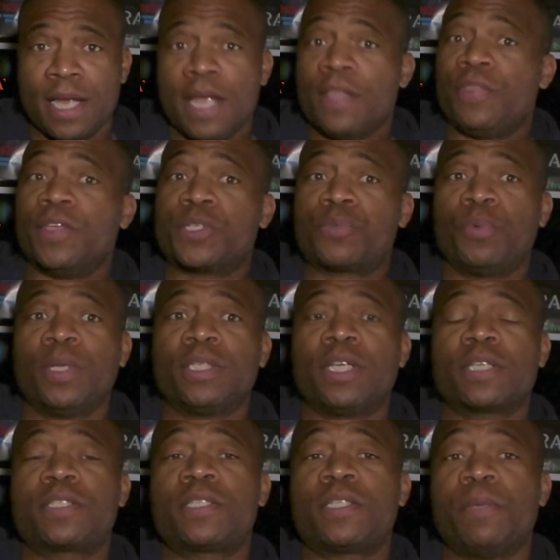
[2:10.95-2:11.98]
this one
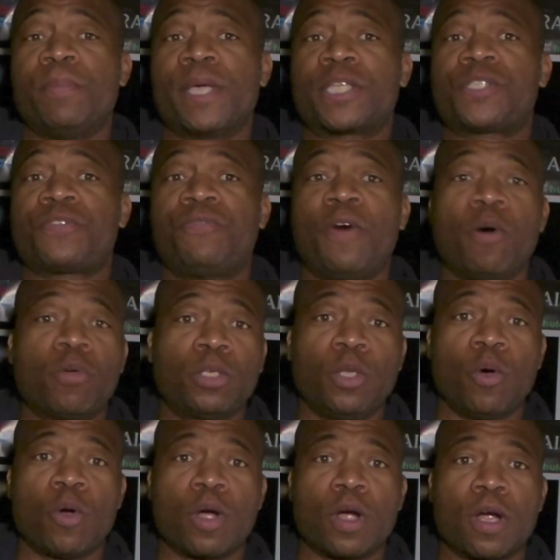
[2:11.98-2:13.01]
looks to mix
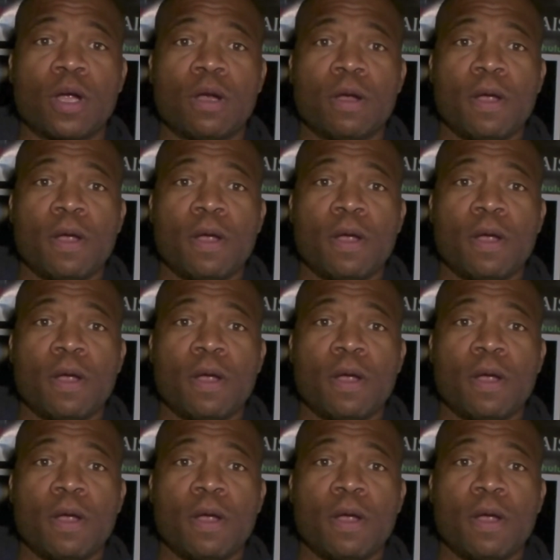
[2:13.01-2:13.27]
folklore,